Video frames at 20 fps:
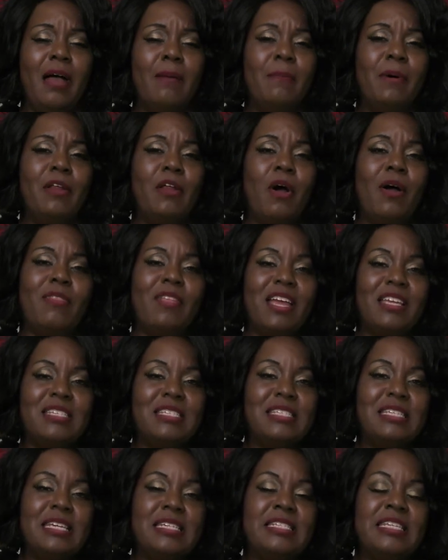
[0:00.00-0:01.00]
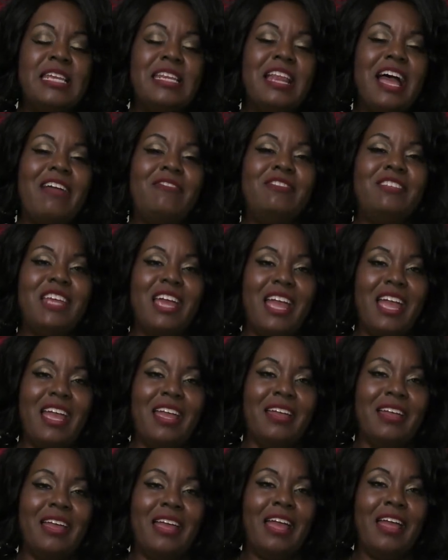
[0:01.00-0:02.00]
But on that 69th
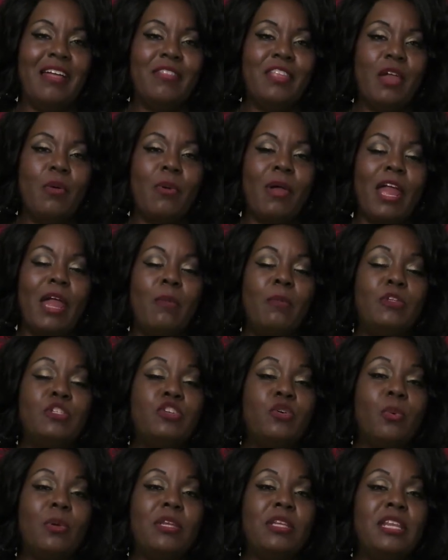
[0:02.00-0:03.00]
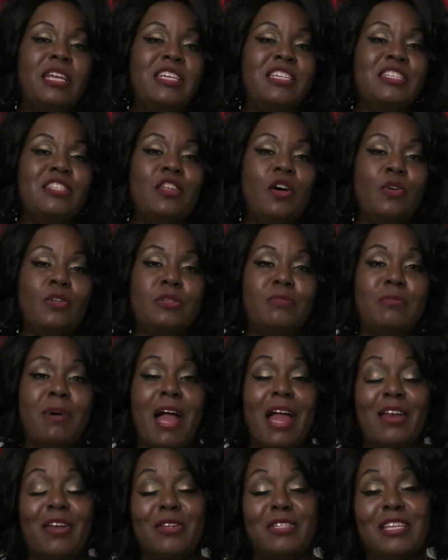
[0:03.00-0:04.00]
day, they were able to release those
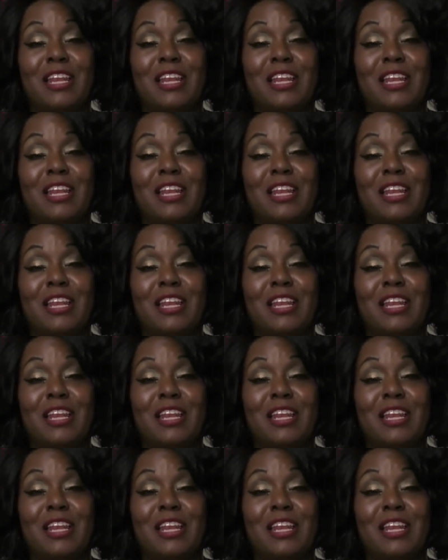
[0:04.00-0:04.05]
miners.